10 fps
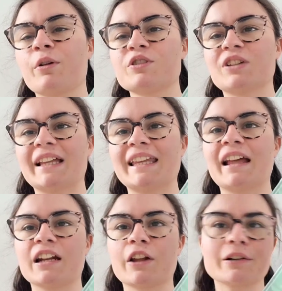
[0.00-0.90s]
I'm going to like
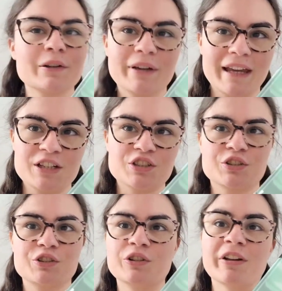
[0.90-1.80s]
yet another
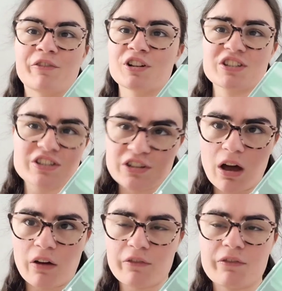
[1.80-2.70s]
location to do different
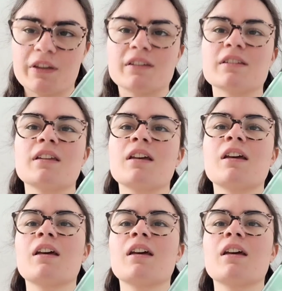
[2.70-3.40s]
stuff, and